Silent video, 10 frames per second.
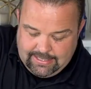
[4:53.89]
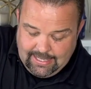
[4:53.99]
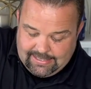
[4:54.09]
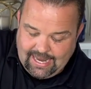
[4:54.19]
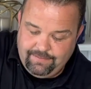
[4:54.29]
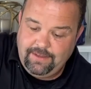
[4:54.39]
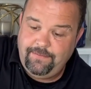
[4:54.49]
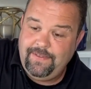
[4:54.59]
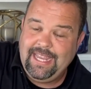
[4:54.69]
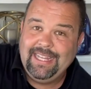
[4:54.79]
does have the
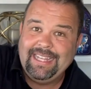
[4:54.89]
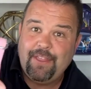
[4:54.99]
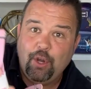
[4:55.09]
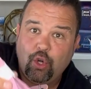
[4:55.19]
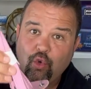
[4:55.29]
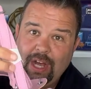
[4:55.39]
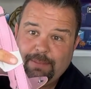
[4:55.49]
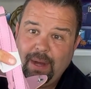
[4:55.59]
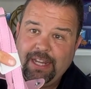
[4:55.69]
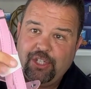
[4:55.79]
vegan leather
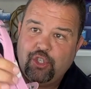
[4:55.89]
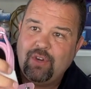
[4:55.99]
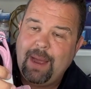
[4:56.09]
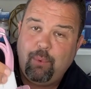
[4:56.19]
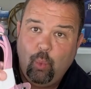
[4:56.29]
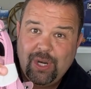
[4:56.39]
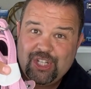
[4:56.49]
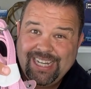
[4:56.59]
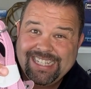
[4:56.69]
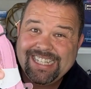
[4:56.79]
crossbody strap,
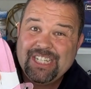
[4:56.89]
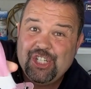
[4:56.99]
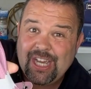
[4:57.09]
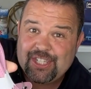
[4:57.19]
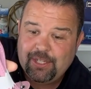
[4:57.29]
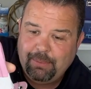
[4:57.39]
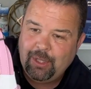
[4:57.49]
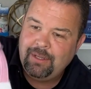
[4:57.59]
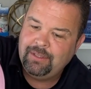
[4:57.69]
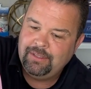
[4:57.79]
which is
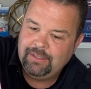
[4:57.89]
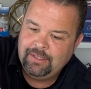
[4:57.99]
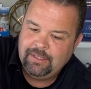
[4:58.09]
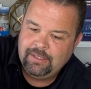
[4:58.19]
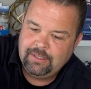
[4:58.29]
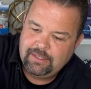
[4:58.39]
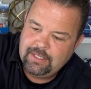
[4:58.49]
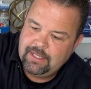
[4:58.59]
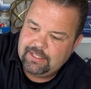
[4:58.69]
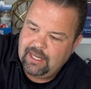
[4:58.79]
adjustable.
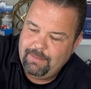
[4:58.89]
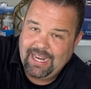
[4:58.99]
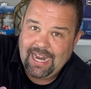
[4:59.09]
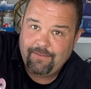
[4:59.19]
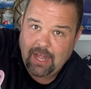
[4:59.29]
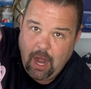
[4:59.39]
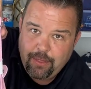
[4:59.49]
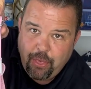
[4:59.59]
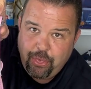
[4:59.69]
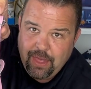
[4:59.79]
It's gonna be kind of on
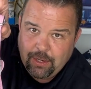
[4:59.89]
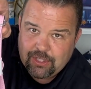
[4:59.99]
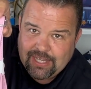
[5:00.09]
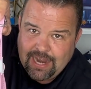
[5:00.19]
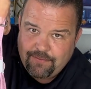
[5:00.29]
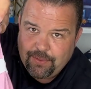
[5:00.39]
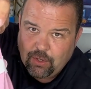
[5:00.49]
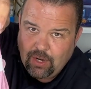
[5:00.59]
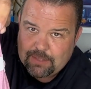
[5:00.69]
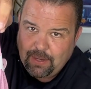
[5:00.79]
the thinner side for the
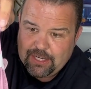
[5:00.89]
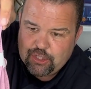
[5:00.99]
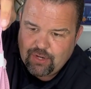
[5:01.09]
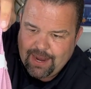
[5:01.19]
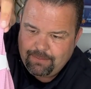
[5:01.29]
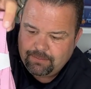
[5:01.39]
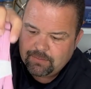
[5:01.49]
crossbody strap.